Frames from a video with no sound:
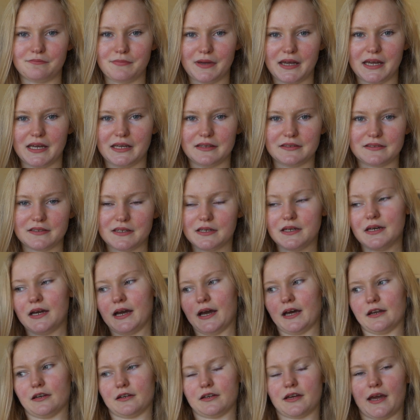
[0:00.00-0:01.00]
mess.
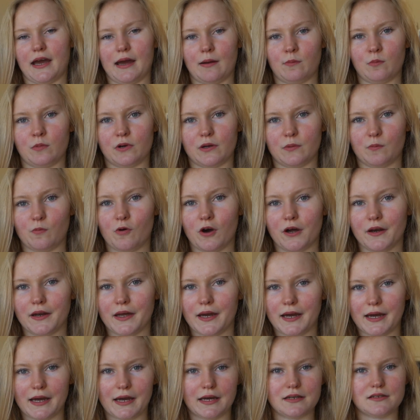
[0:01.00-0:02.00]
I had a camera in one
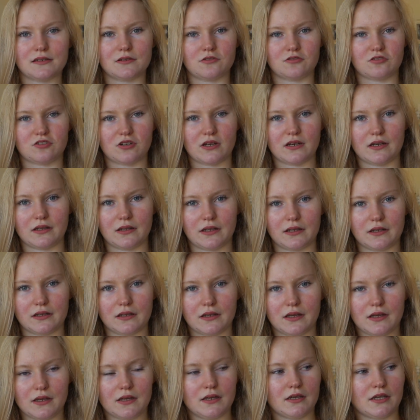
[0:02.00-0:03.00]
hand, I was trying
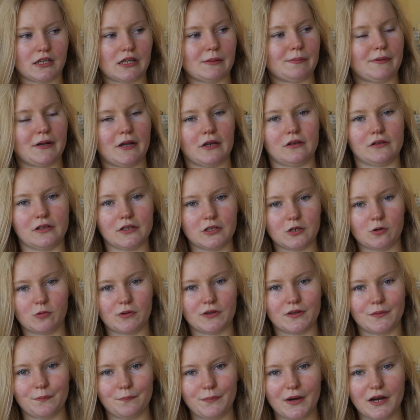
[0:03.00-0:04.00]
to keep an eye on Leo
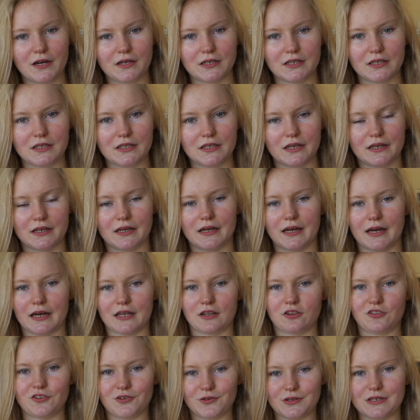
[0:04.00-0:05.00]
in the buggy, and I
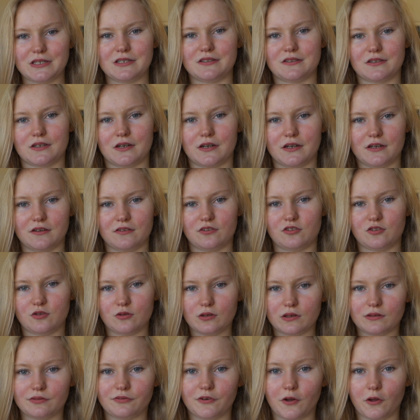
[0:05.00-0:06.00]
had 3 skirts,
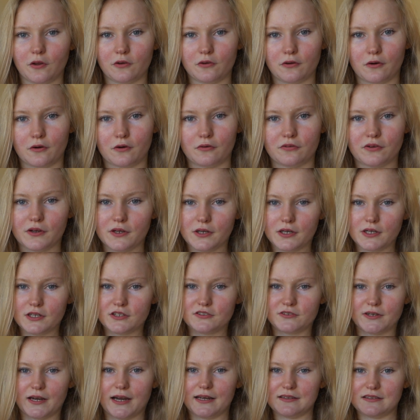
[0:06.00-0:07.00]
2 had fallen off,
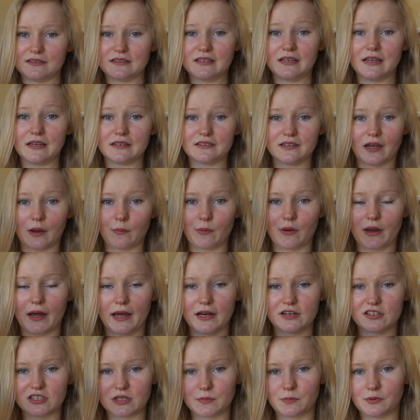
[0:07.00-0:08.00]
so I had to take time and
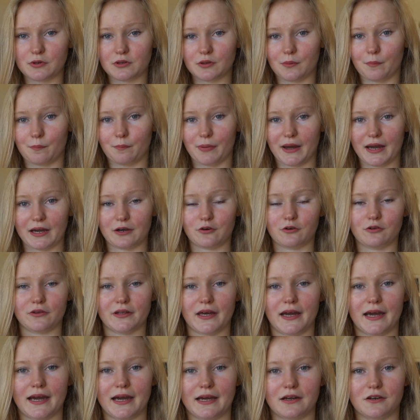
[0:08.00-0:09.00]
actually put them back on
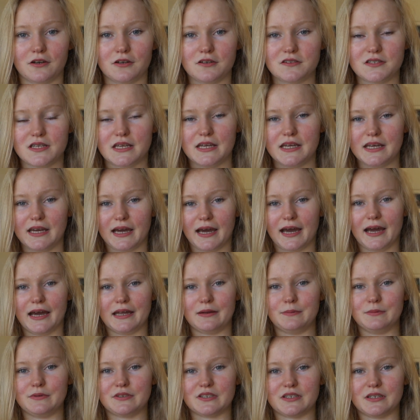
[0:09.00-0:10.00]
the hangers,
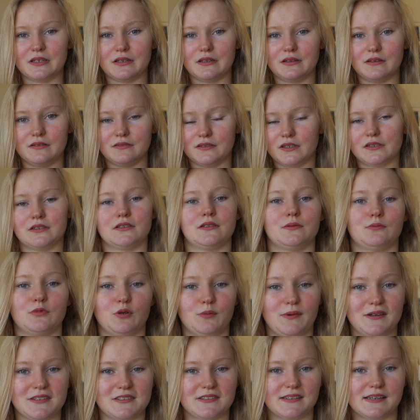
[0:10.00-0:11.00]
and none of them
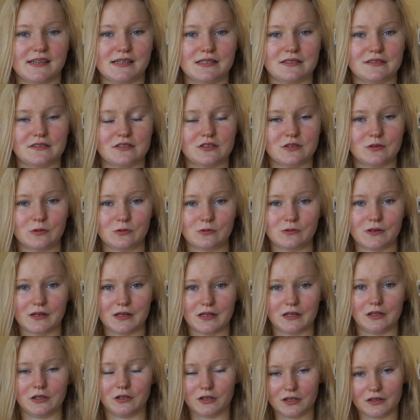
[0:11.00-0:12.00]
were my size. So
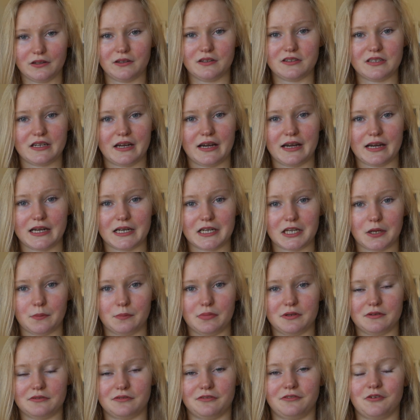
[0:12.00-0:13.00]
look at the
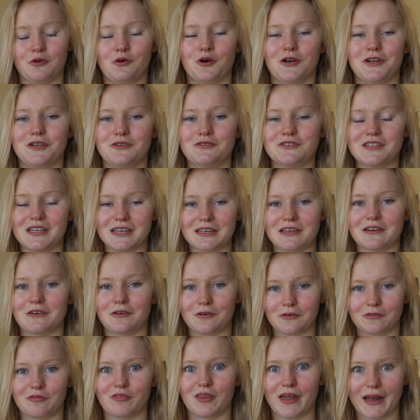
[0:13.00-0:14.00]
tag before you take
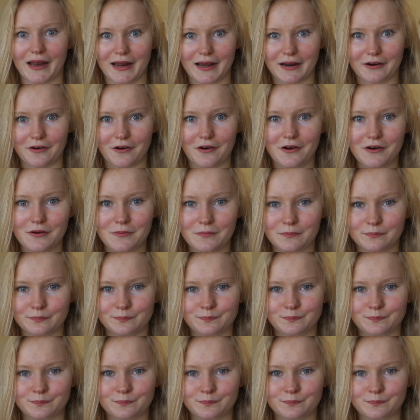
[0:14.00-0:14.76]
it off the hanger.